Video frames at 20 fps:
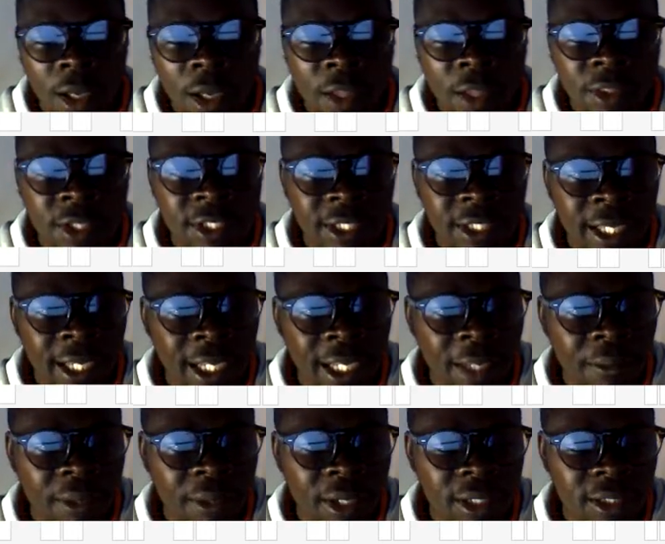
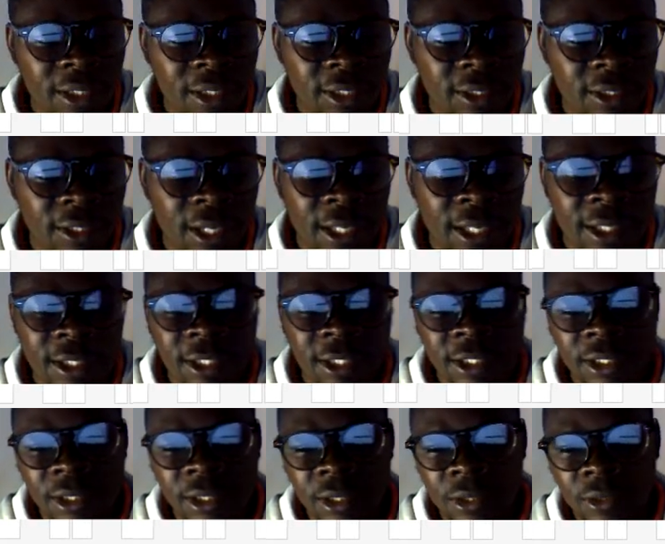elements and these
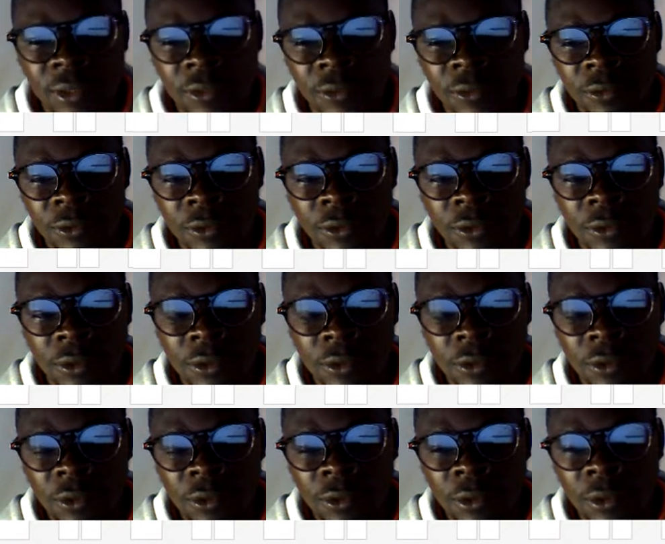
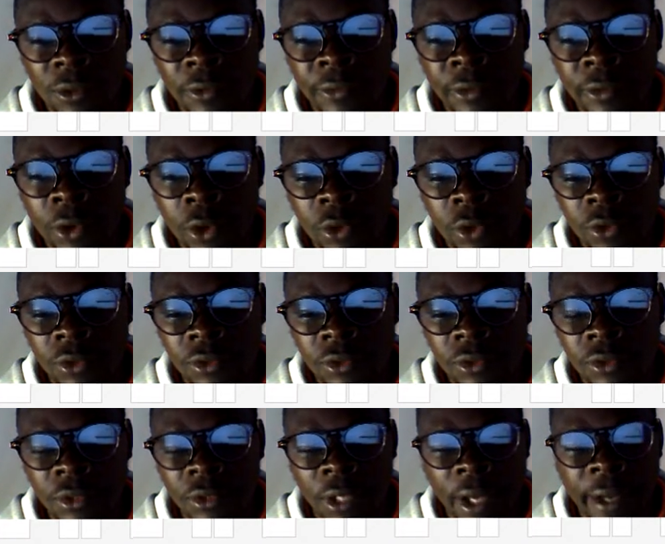rows
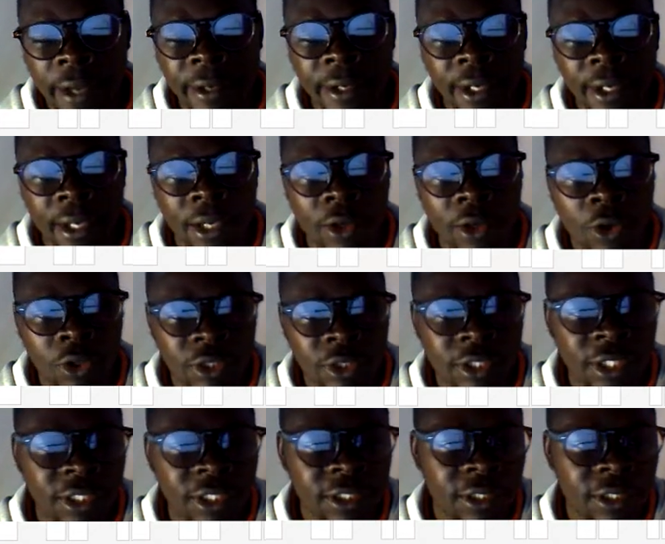and content